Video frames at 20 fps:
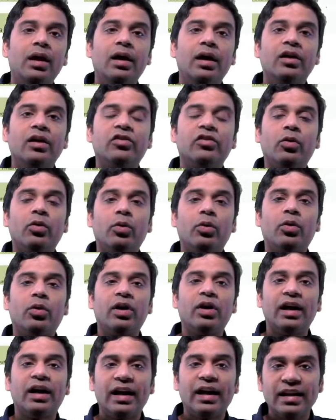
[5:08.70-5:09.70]
So
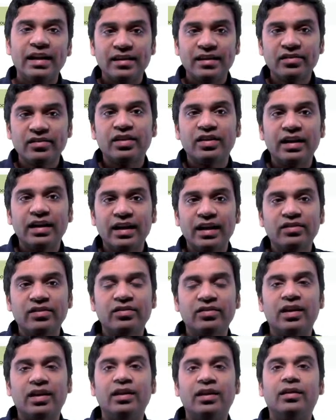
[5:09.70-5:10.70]
in this
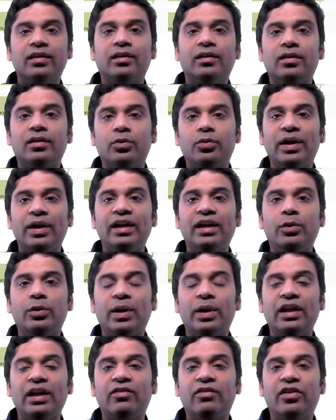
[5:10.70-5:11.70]
index, in the
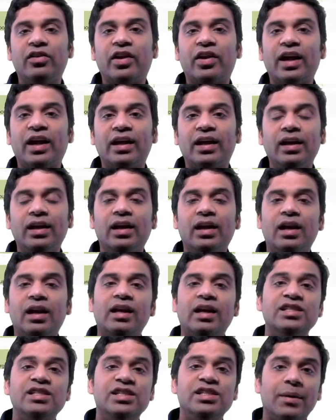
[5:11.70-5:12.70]
2021 ranking,
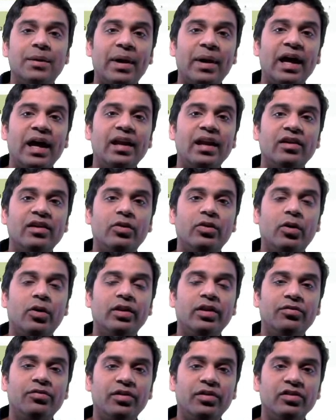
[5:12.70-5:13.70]
Japan has got
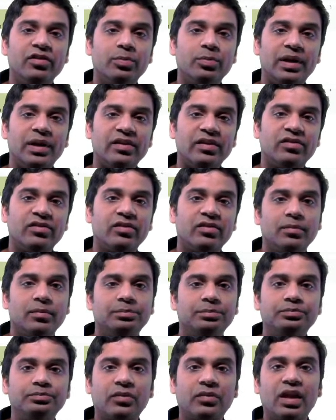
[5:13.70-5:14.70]
the first place.
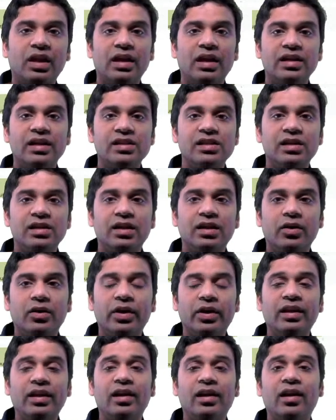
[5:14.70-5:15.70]

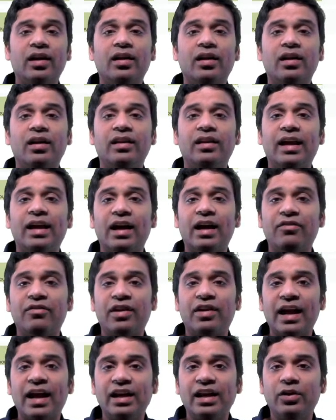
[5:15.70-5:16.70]
Okay, they have
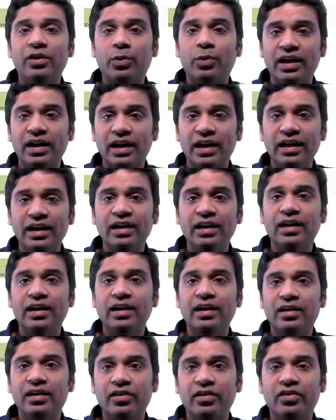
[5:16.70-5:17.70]
ranked
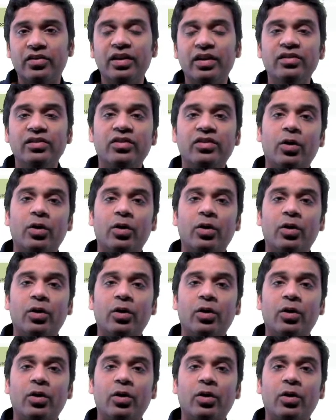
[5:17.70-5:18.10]
199 countries.